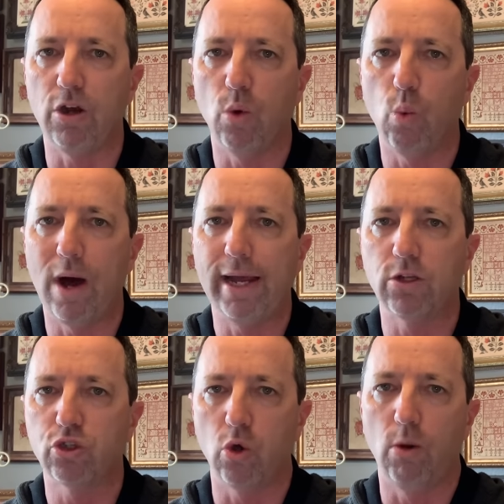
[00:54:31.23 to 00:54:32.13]
you know, why
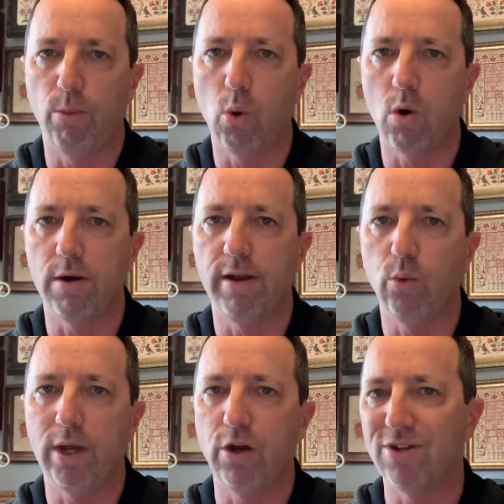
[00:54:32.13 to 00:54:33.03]
it's so important that
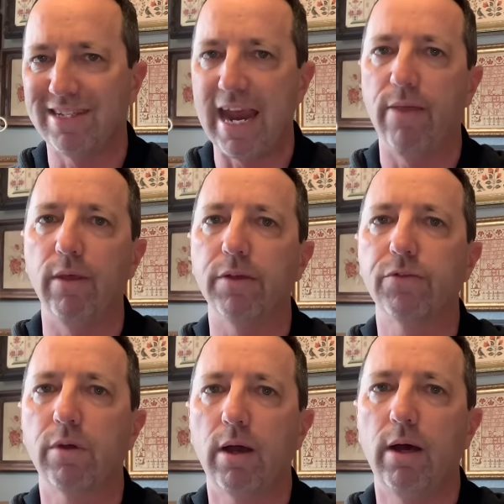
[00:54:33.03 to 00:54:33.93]
we understand
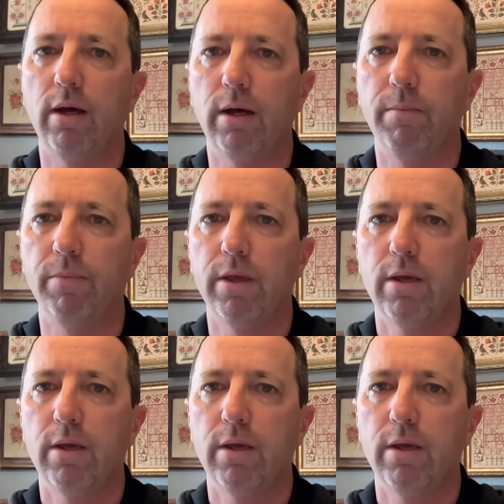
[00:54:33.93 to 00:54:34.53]
this. Um,